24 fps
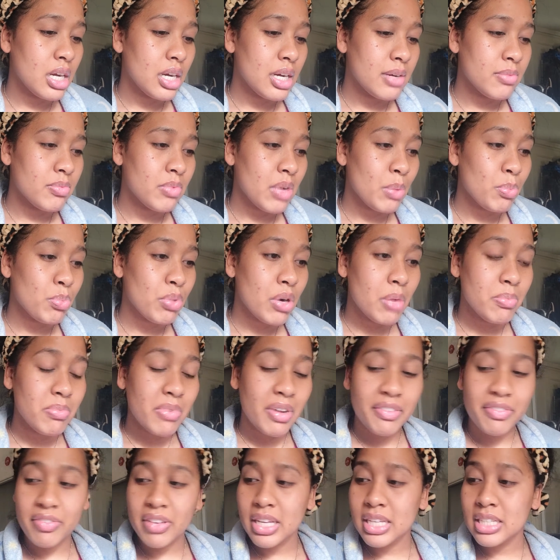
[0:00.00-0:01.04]
I prepped
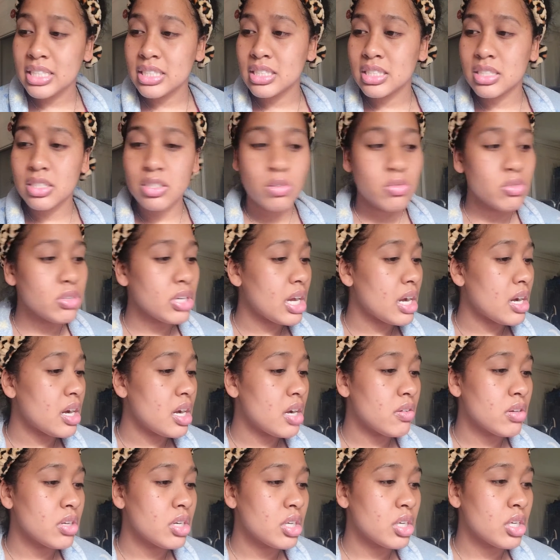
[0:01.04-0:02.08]
my face. So now
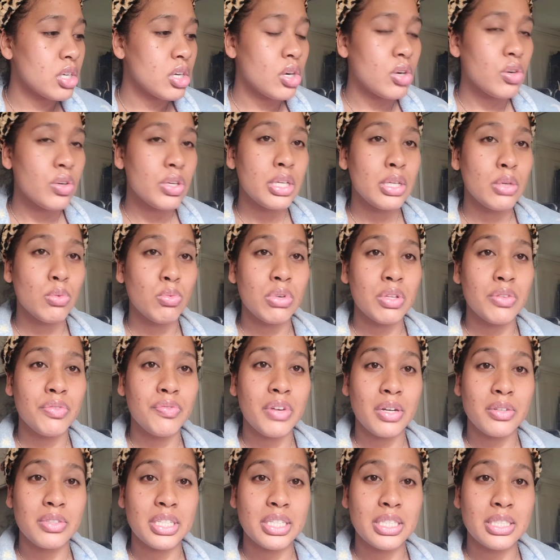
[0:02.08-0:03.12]
I'm gonna go in with
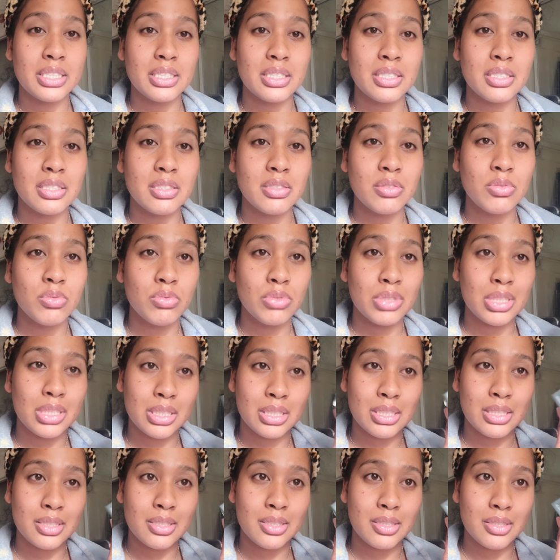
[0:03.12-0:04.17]
foundation, which
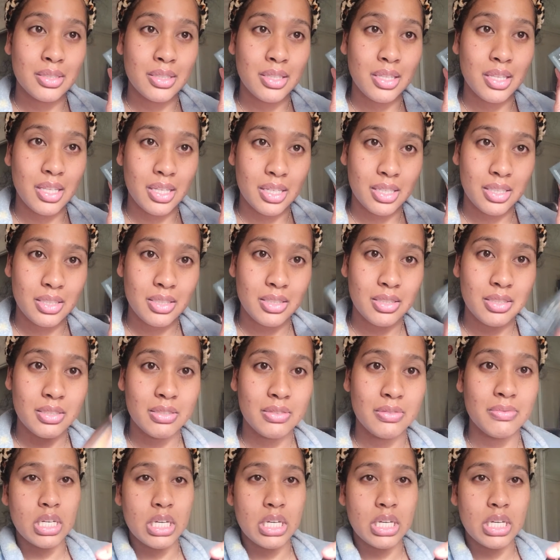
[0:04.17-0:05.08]
is this.